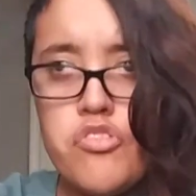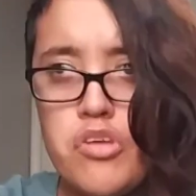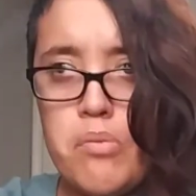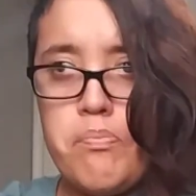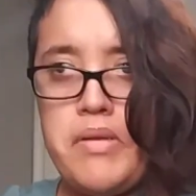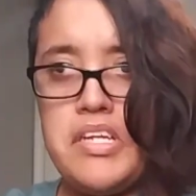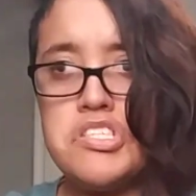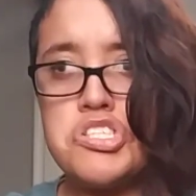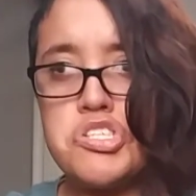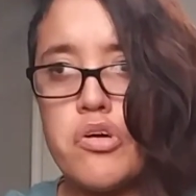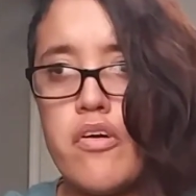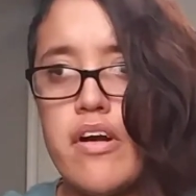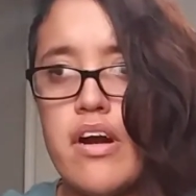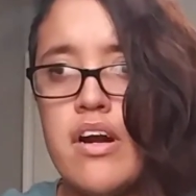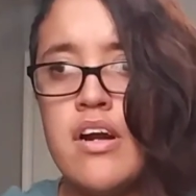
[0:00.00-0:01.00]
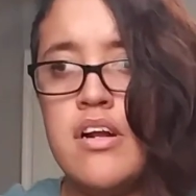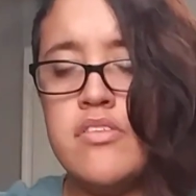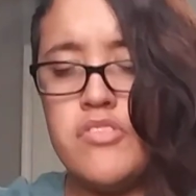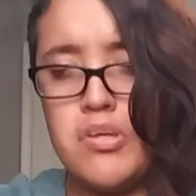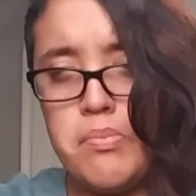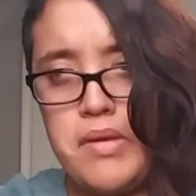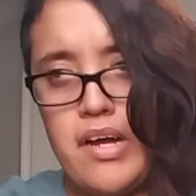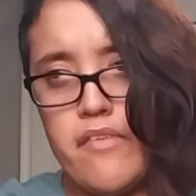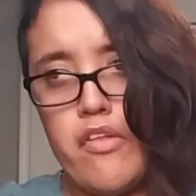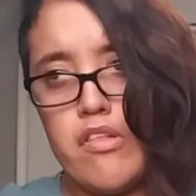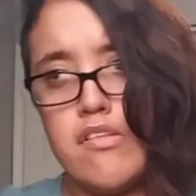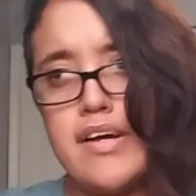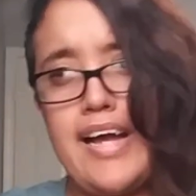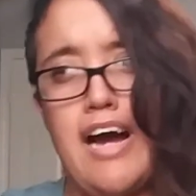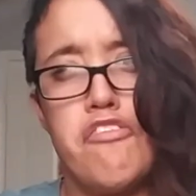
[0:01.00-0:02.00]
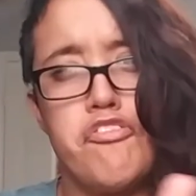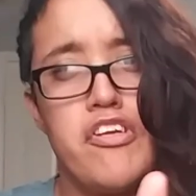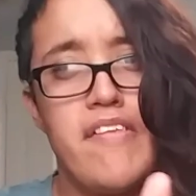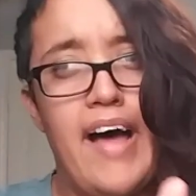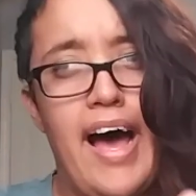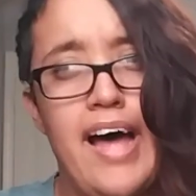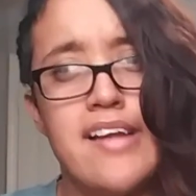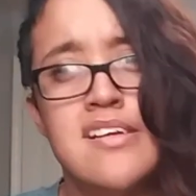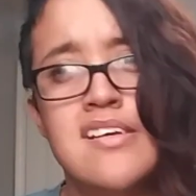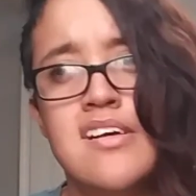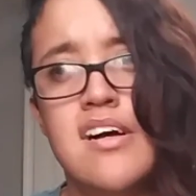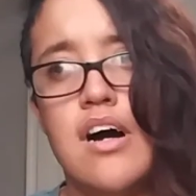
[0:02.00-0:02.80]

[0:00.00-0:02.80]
So be sure to be on the lookout for that.